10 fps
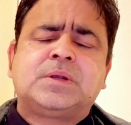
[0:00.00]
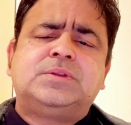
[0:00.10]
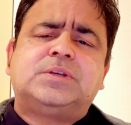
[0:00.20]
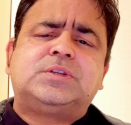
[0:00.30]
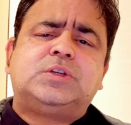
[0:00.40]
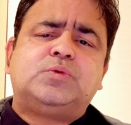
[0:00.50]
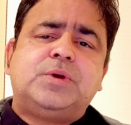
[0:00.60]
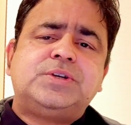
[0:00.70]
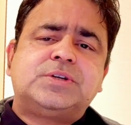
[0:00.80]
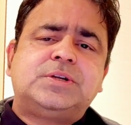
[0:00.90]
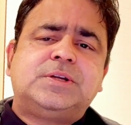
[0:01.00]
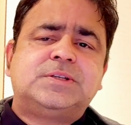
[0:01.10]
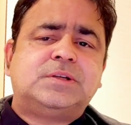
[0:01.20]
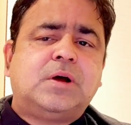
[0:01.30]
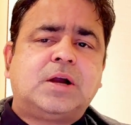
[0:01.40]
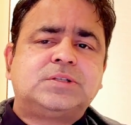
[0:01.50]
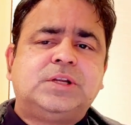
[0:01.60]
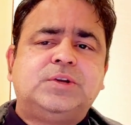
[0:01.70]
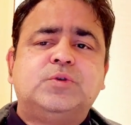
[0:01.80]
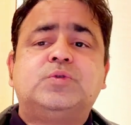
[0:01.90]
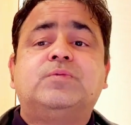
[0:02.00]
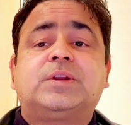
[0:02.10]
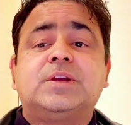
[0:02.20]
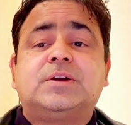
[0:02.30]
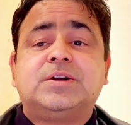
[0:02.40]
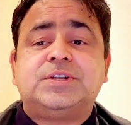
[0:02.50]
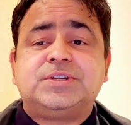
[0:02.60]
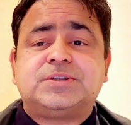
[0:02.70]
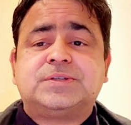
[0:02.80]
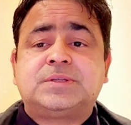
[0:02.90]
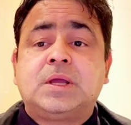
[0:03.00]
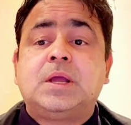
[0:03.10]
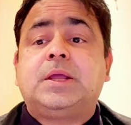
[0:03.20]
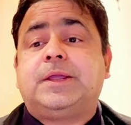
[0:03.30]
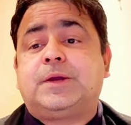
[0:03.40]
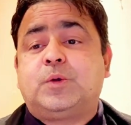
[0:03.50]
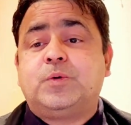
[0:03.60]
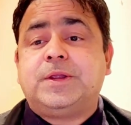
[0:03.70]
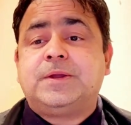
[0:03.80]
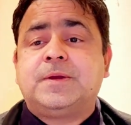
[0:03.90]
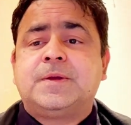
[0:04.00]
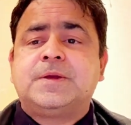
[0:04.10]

The situation is largely due to working conditions, including